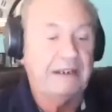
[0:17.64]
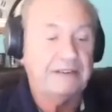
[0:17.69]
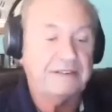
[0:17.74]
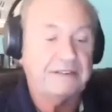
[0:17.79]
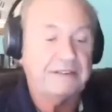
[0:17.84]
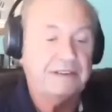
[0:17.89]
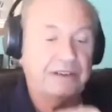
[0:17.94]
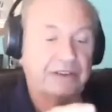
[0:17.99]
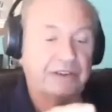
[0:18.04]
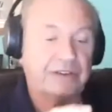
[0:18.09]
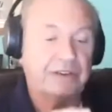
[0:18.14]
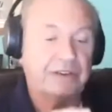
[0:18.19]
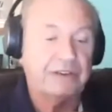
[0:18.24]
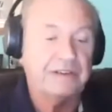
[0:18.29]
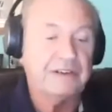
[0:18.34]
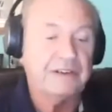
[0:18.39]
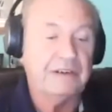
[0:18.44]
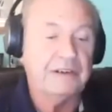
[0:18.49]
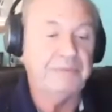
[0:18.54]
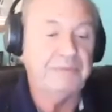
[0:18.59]
the insurance
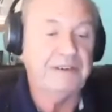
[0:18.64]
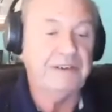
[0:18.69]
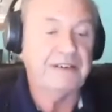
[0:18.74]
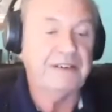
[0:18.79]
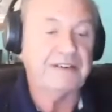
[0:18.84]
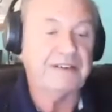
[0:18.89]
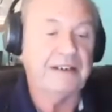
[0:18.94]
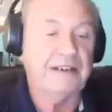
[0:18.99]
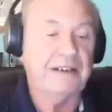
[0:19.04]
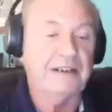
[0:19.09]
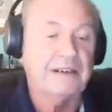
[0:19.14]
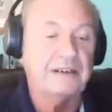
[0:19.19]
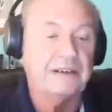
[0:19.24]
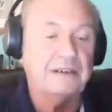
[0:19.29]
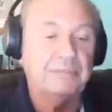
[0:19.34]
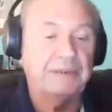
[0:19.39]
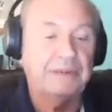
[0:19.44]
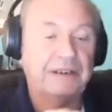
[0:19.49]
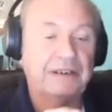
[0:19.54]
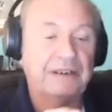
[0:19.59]
companies, and the
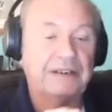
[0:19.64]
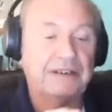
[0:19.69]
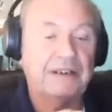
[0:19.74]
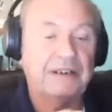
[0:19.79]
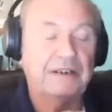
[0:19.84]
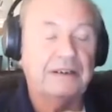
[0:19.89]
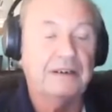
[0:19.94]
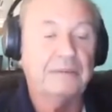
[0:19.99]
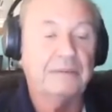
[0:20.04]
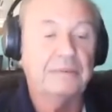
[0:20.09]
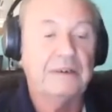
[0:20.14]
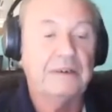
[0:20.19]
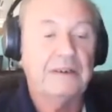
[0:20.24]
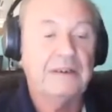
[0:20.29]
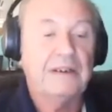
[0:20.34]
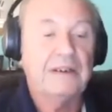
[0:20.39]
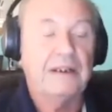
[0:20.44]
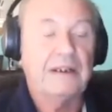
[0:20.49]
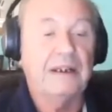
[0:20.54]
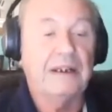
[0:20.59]
companies that are
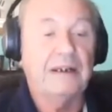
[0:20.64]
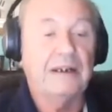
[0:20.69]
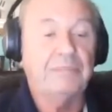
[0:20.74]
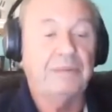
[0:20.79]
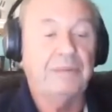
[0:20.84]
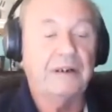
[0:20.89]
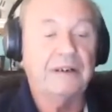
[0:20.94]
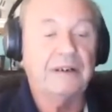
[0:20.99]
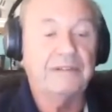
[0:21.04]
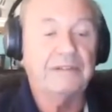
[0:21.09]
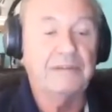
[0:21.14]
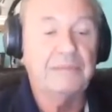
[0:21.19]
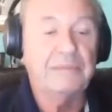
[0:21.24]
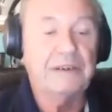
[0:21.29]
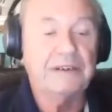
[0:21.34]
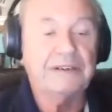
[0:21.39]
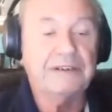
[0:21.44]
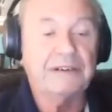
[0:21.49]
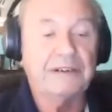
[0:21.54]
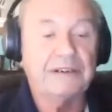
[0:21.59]
part of the
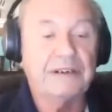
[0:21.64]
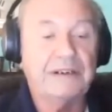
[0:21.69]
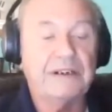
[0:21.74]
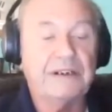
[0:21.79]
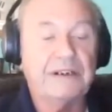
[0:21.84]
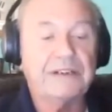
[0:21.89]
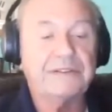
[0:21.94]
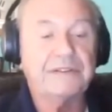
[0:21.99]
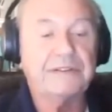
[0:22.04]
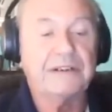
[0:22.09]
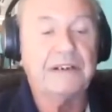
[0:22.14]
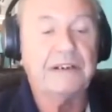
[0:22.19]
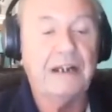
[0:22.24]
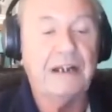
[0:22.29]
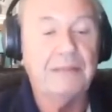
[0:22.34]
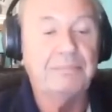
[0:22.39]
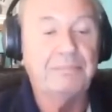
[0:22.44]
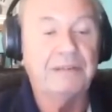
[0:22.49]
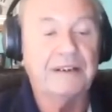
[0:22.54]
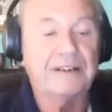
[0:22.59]
military-industrial
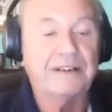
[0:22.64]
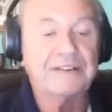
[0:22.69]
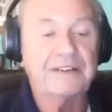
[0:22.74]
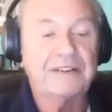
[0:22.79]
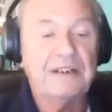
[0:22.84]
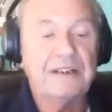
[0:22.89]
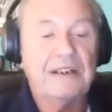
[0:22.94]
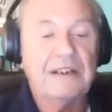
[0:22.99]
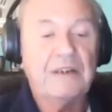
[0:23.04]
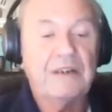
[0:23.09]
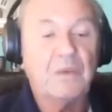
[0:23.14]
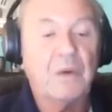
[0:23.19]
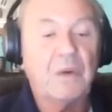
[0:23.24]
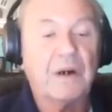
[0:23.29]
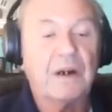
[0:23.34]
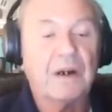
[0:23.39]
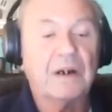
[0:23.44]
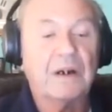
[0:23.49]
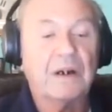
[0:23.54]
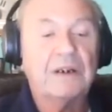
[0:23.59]
complex
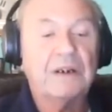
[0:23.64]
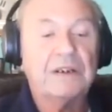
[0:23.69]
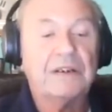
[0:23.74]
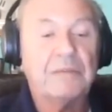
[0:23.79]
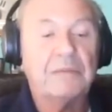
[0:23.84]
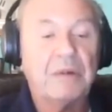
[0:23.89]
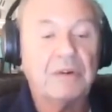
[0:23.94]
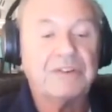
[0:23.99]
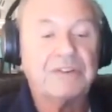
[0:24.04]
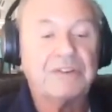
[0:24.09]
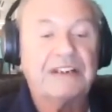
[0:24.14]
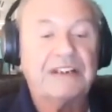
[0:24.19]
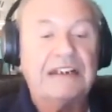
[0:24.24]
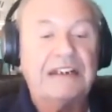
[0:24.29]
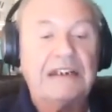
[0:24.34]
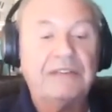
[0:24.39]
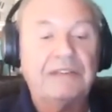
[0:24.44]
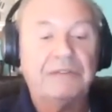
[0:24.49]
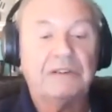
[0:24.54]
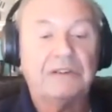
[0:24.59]
were the most
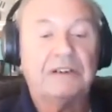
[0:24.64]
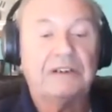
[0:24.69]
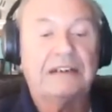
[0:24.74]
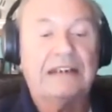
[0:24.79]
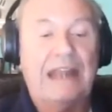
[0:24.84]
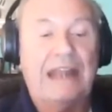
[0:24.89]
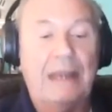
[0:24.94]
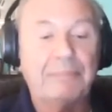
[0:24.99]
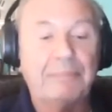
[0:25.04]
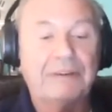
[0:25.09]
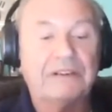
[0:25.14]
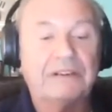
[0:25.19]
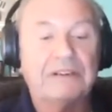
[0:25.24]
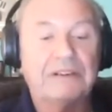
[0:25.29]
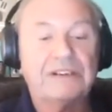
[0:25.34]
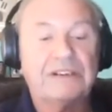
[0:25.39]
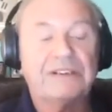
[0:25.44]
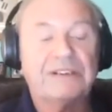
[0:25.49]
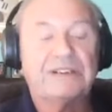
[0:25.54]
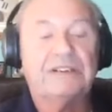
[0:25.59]
evil
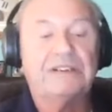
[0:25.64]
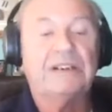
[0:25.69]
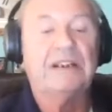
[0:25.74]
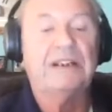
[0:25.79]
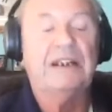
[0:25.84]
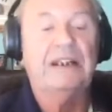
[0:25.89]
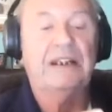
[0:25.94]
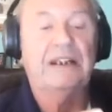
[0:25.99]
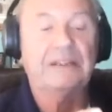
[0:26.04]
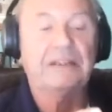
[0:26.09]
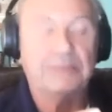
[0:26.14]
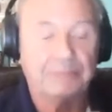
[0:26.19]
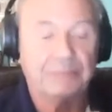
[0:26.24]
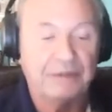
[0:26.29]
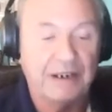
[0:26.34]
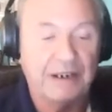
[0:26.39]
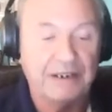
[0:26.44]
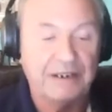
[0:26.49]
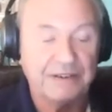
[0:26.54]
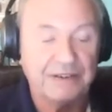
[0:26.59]
capitalist
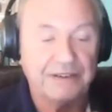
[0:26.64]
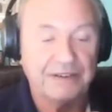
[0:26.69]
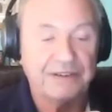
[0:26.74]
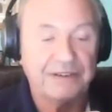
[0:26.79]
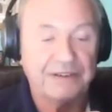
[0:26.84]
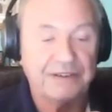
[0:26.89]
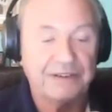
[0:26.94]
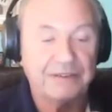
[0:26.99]
enterprises.